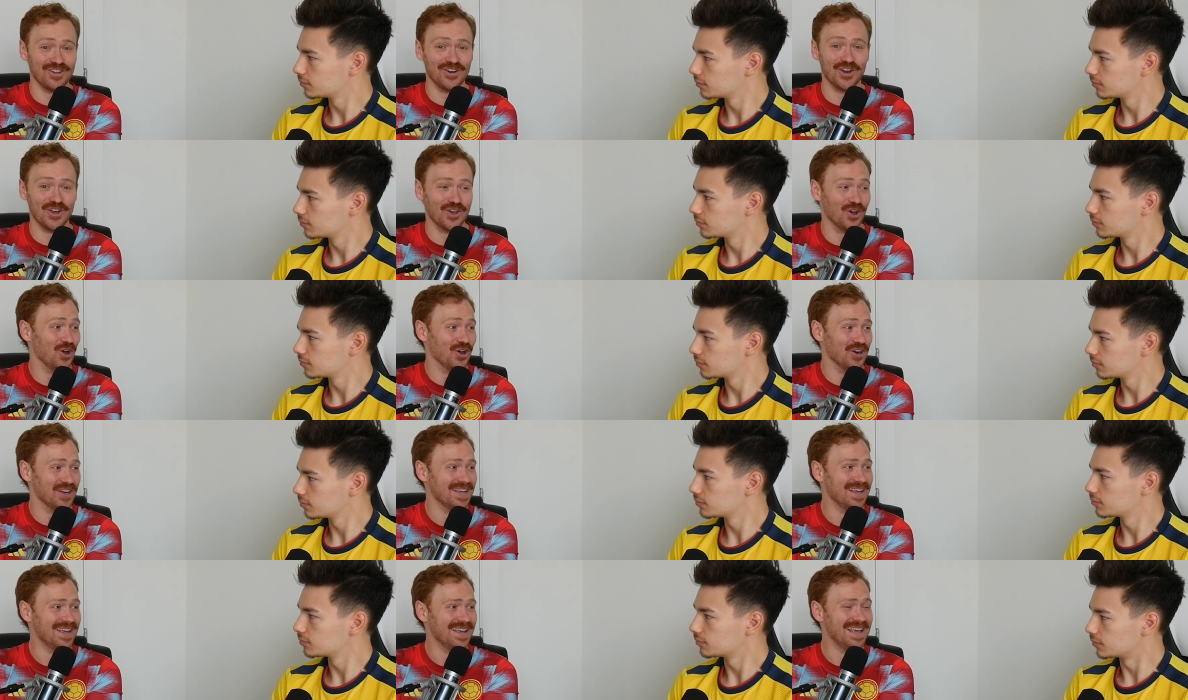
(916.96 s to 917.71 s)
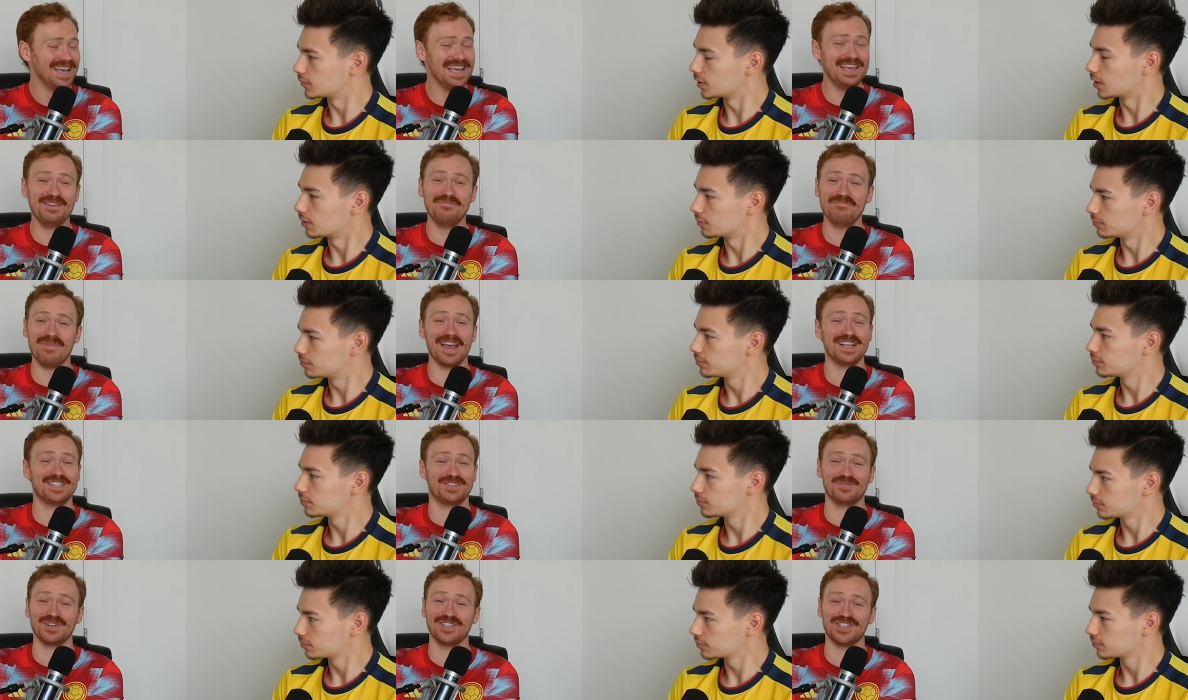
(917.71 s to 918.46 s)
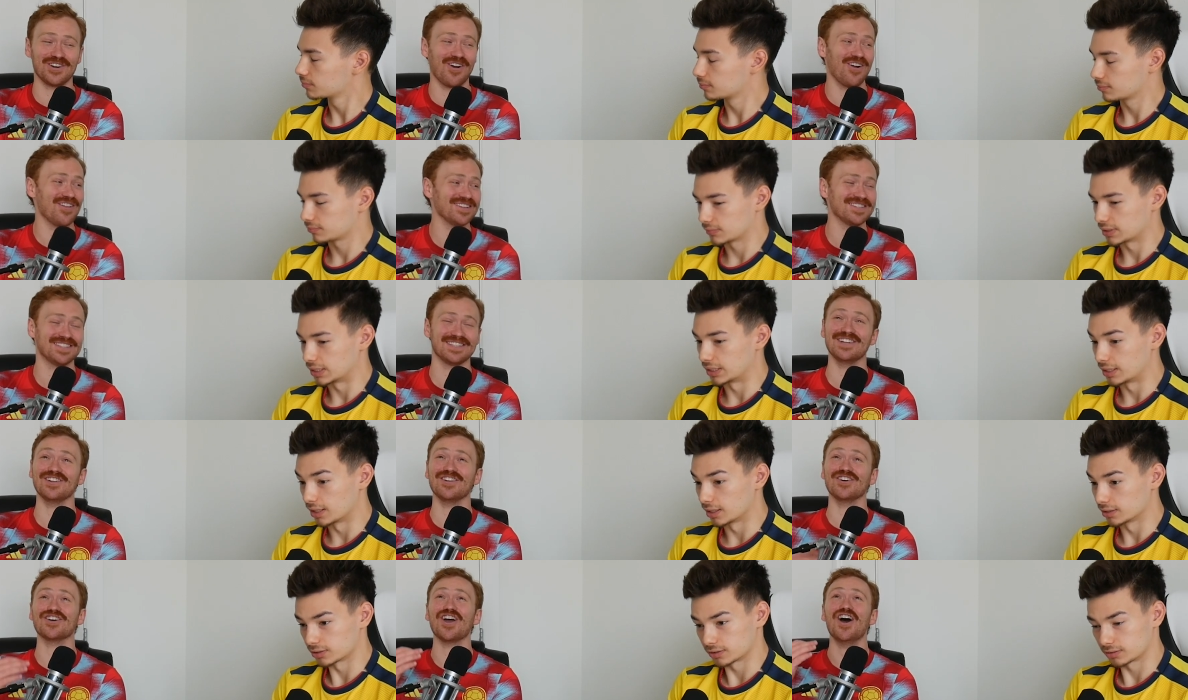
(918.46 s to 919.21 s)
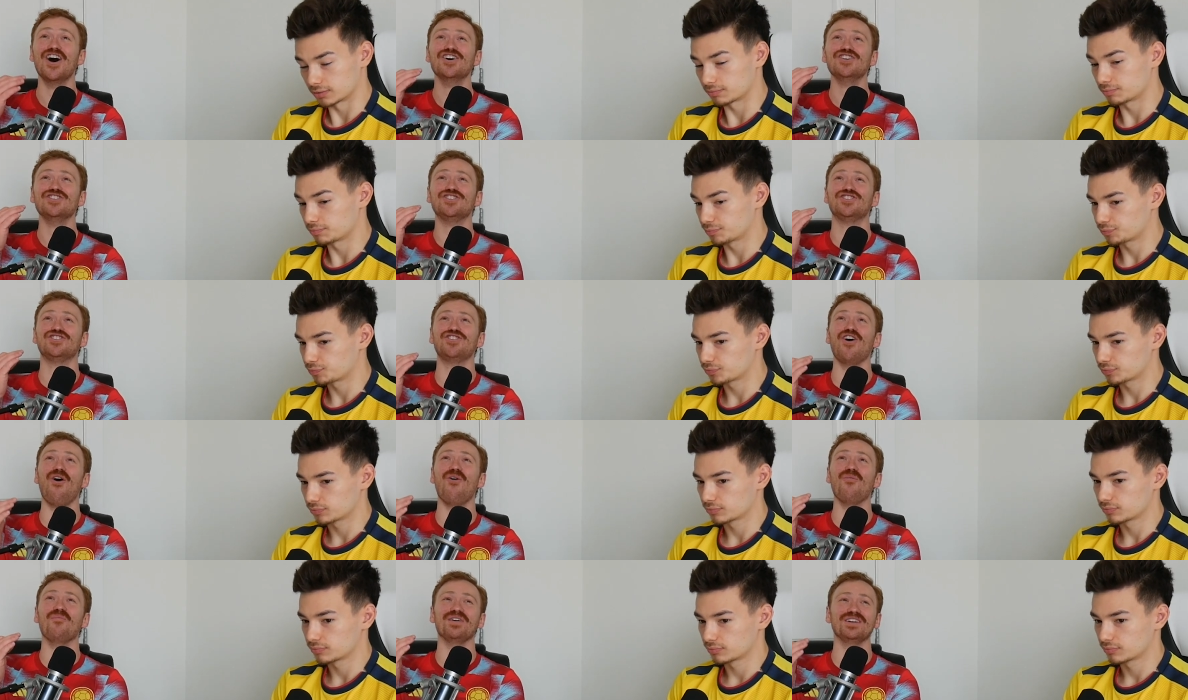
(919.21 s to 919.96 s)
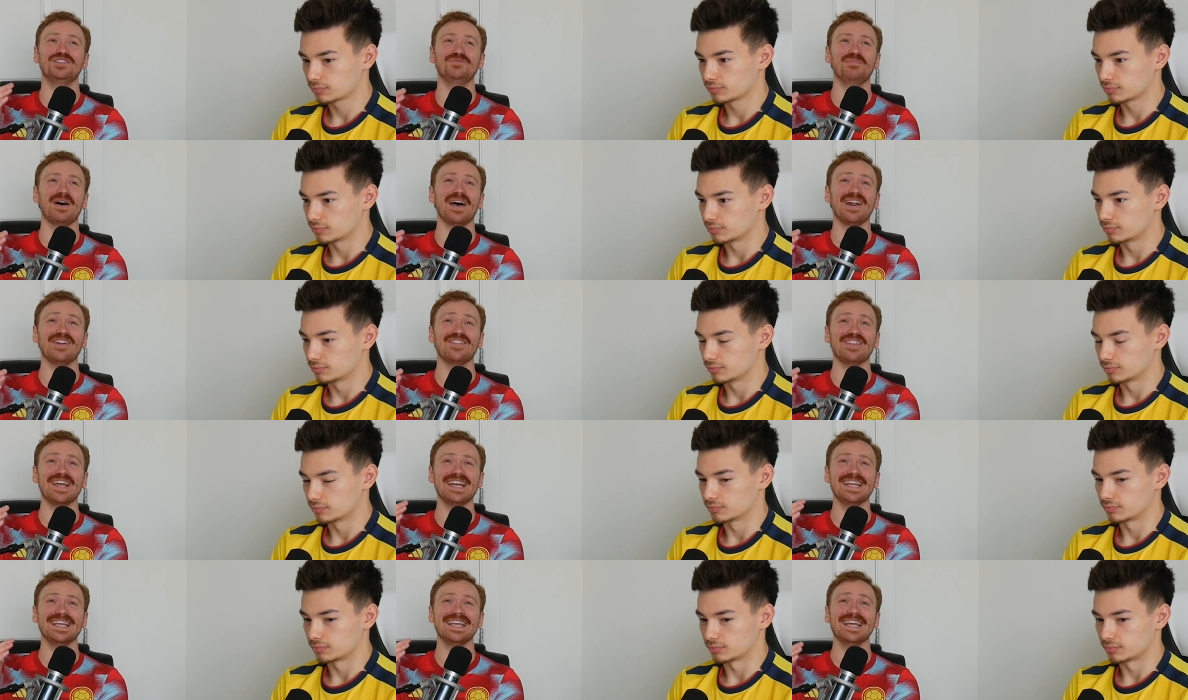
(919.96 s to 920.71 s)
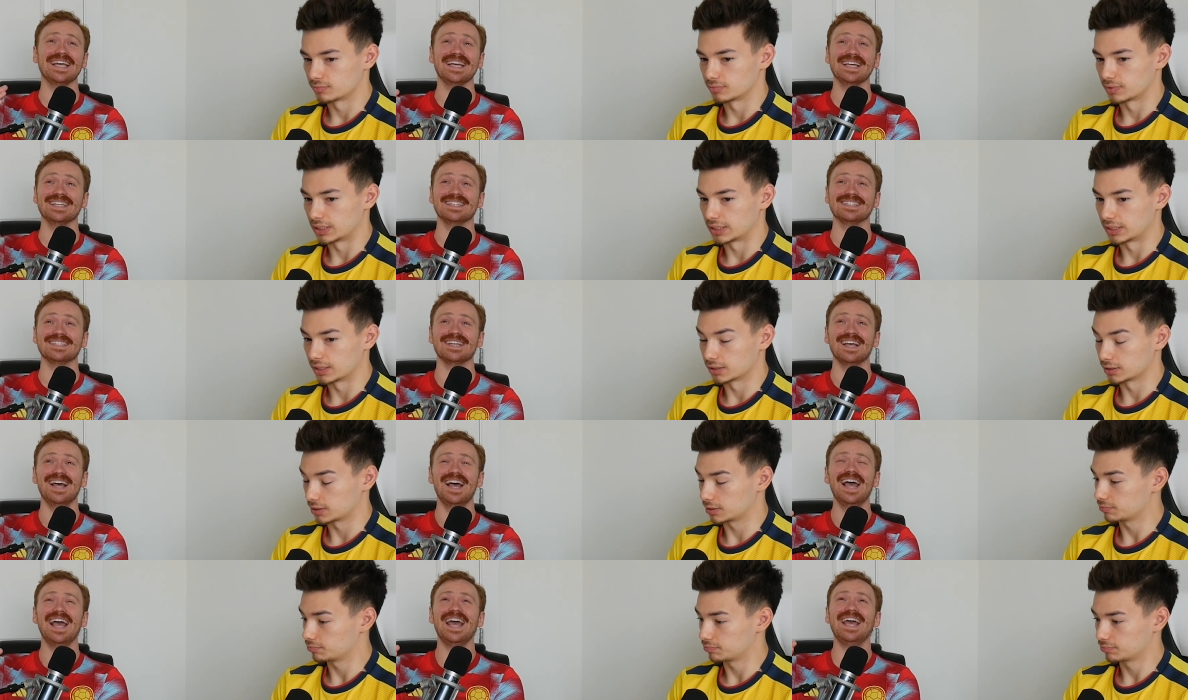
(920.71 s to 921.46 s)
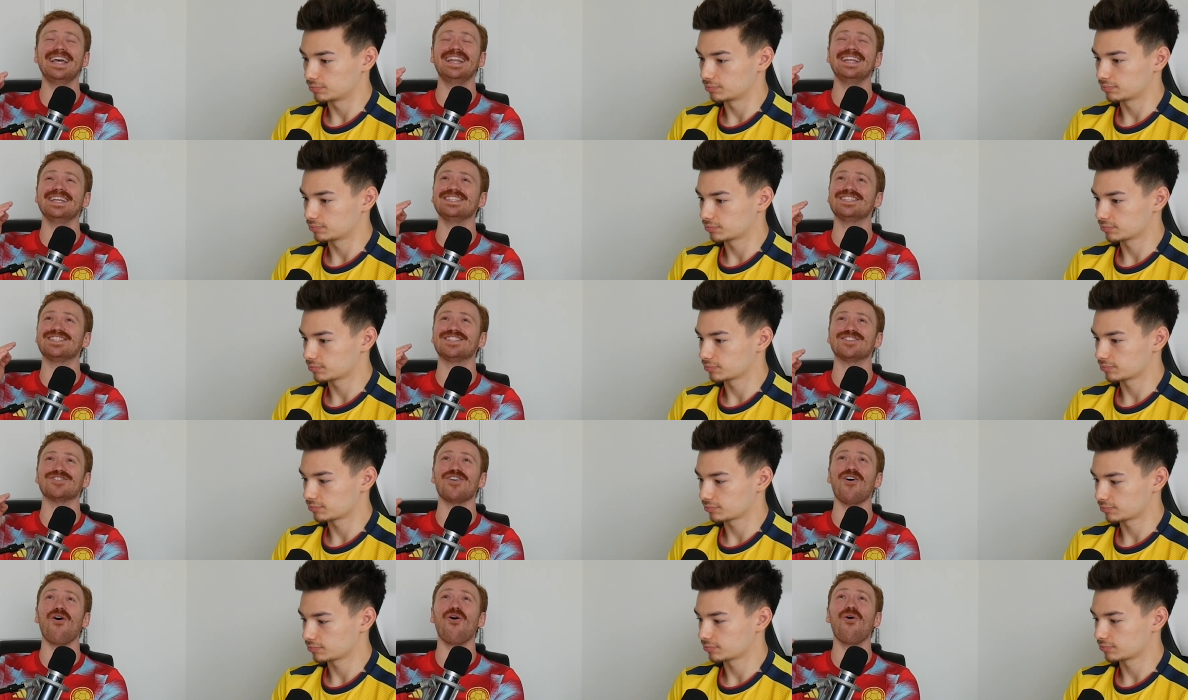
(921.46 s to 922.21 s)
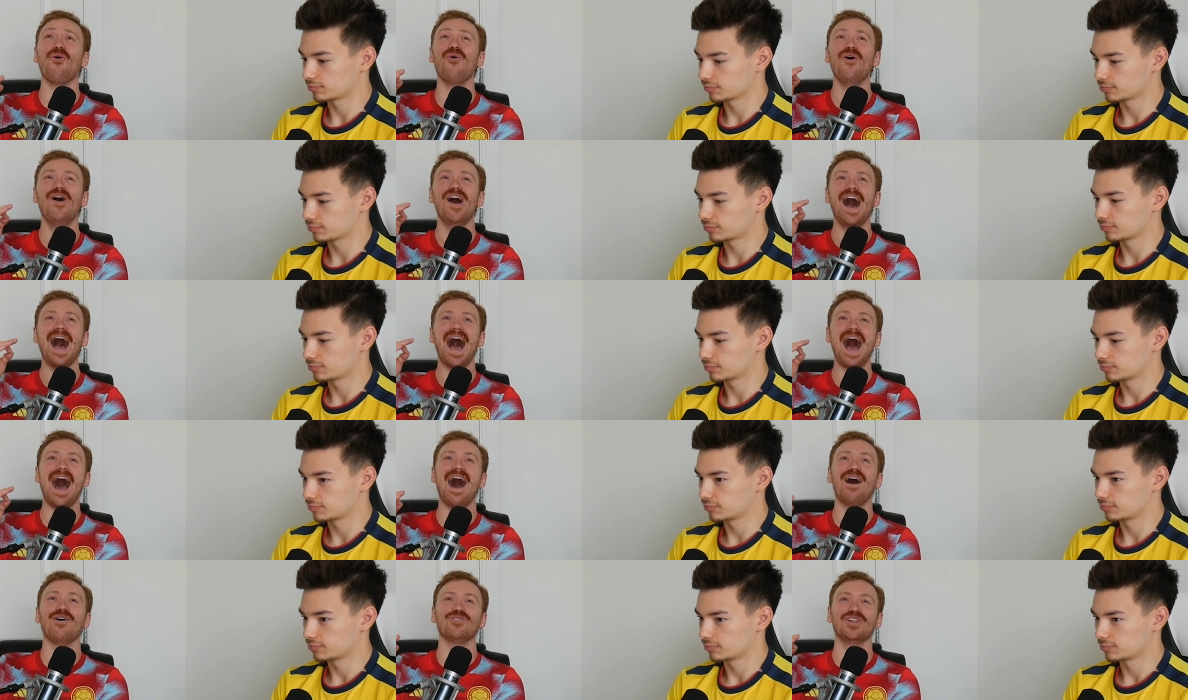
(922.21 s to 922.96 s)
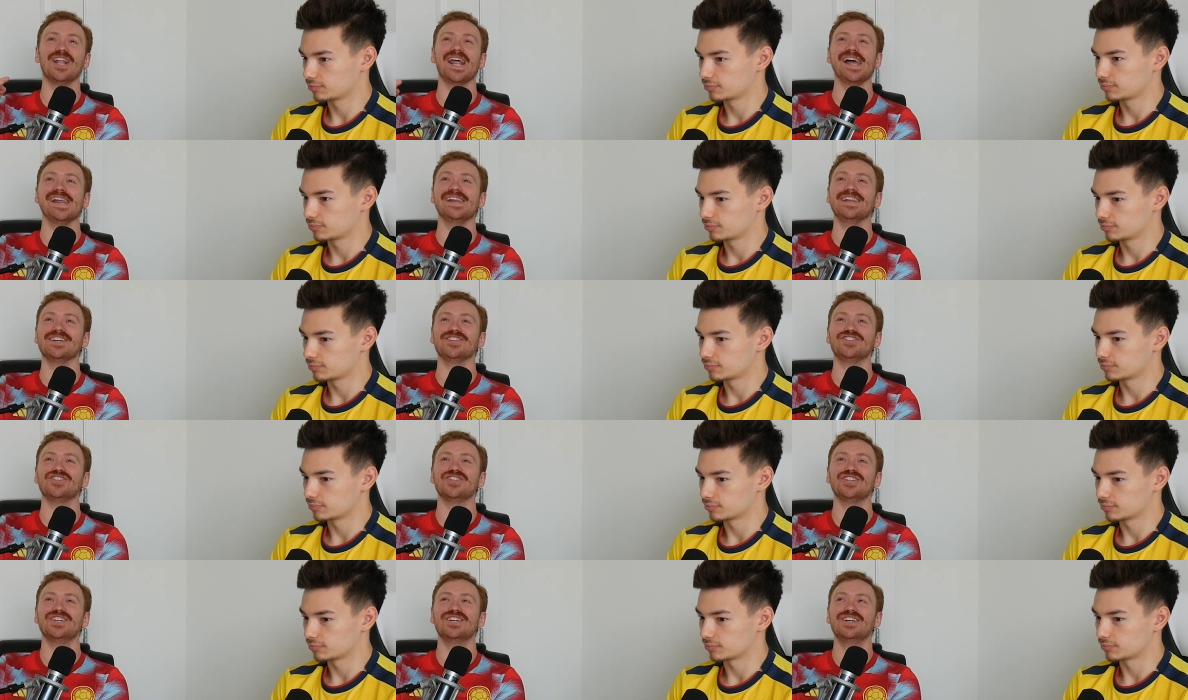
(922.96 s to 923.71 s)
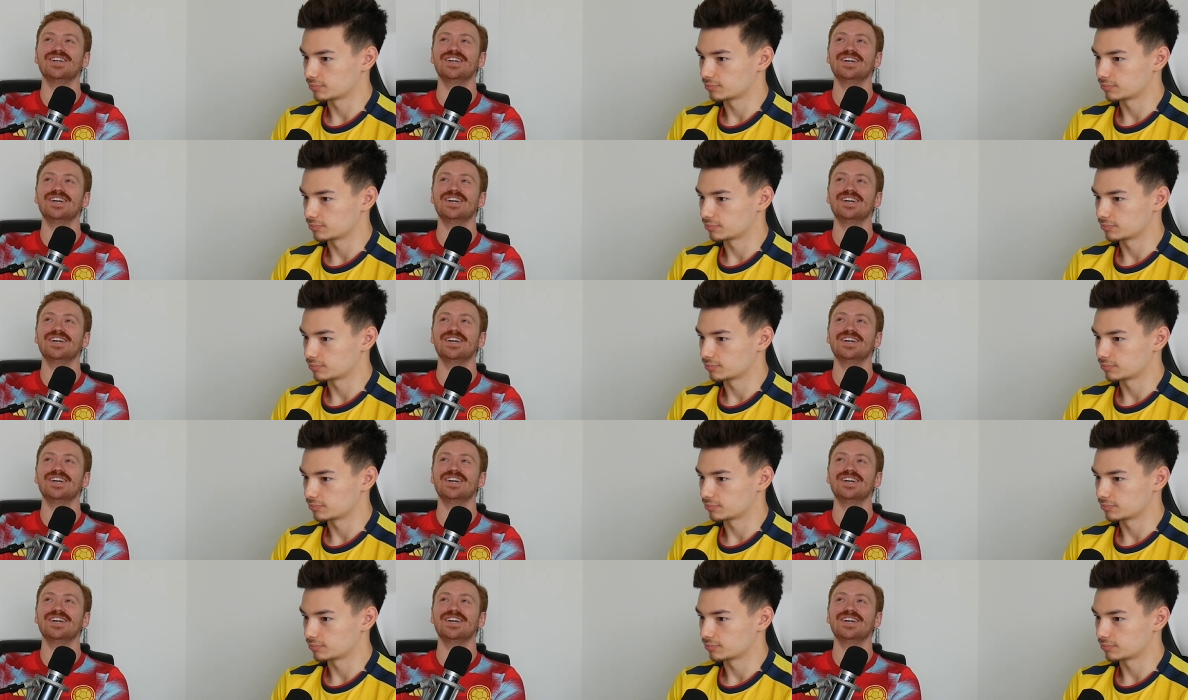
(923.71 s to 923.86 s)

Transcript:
Speaker 1: look good. Yeah. He makes Richarlison he look so much better than he is. He does. It is so outlandish.